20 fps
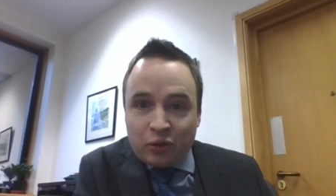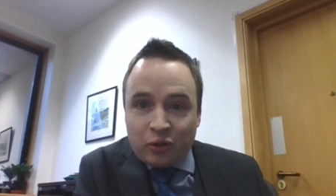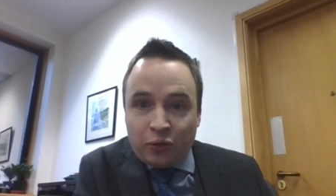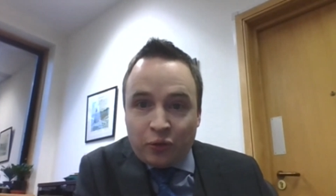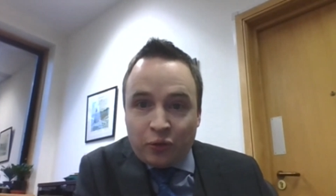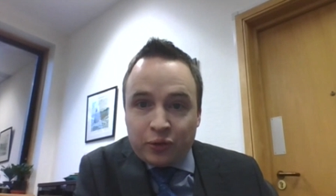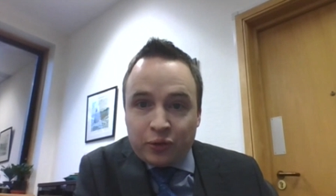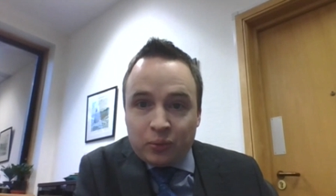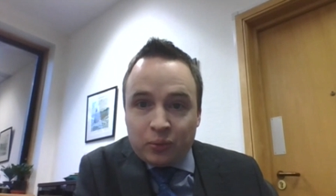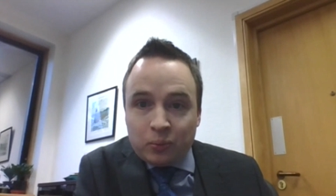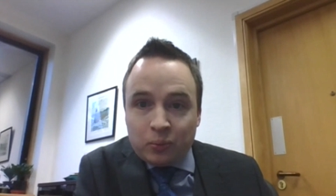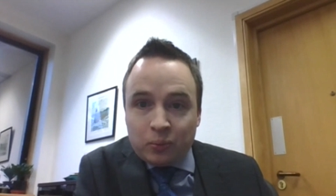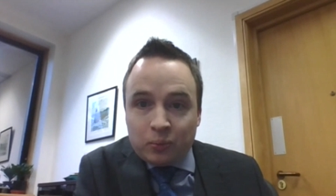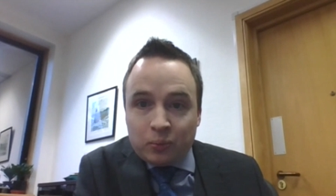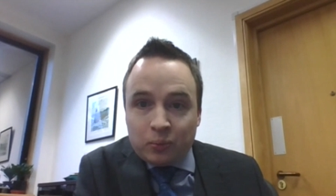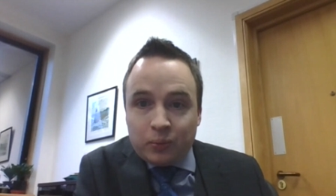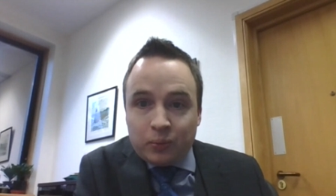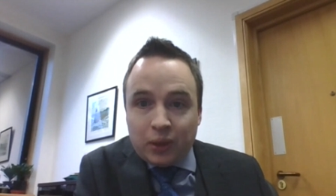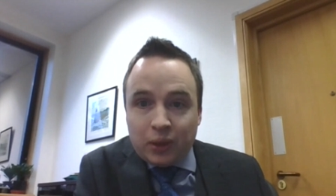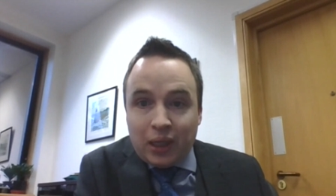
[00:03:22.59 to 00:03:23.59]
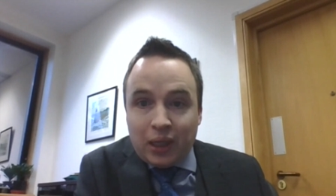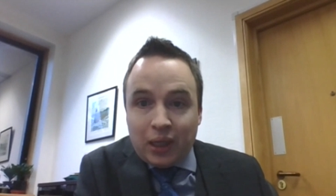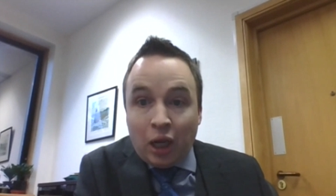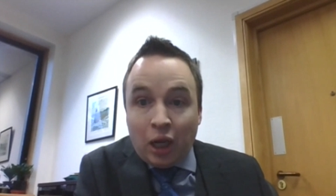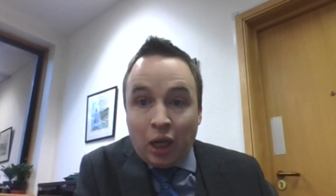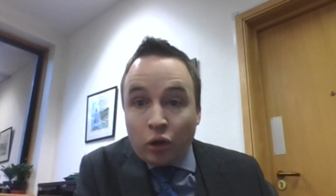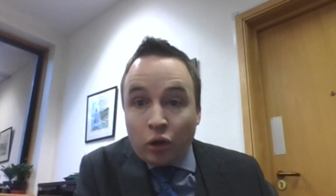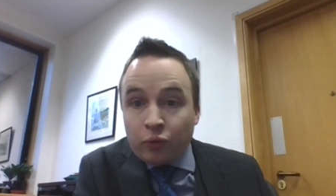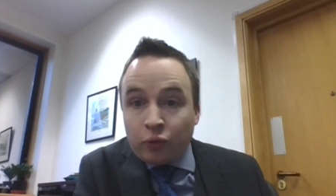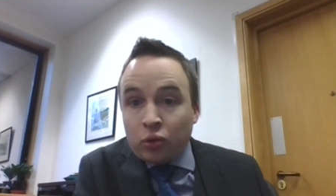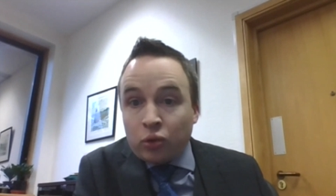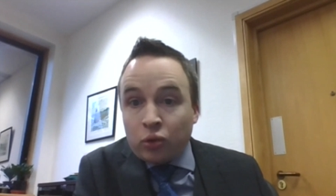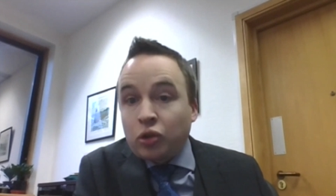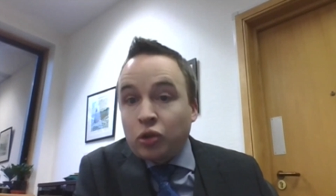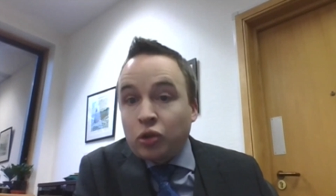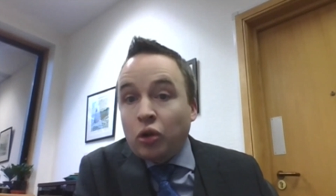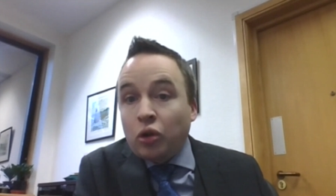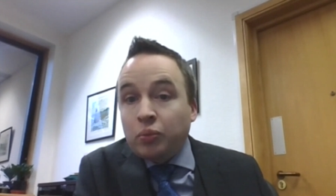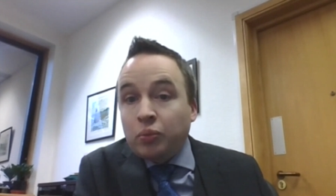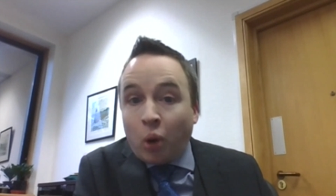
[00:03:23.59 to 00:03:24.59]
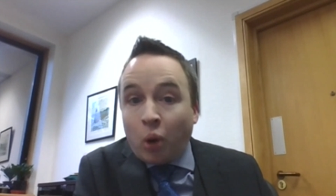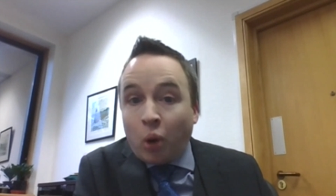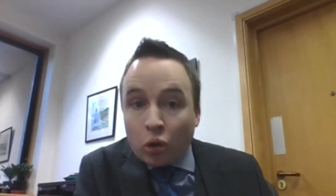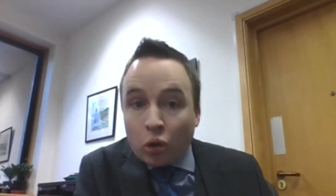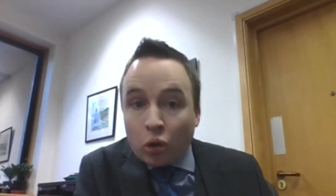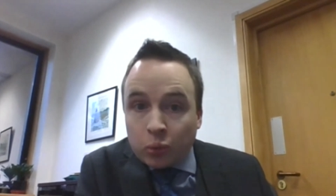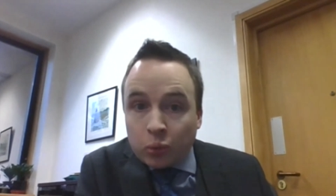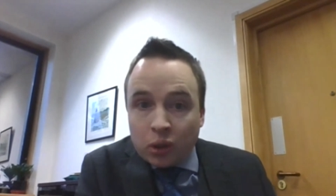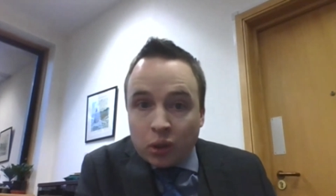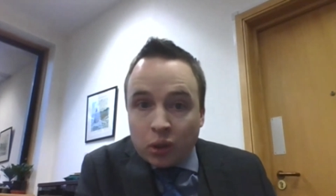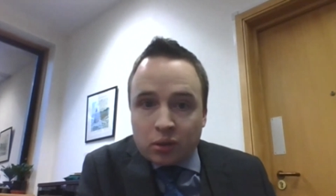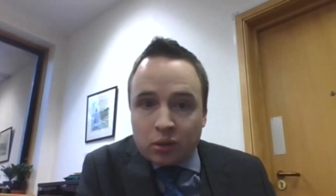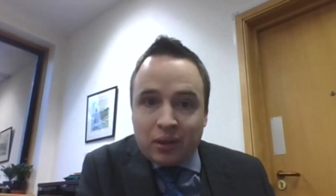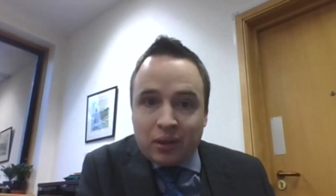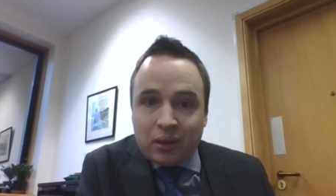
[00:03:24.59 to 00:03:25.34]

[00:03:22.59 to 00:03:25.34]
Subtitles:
There's often a lot of what's called box work.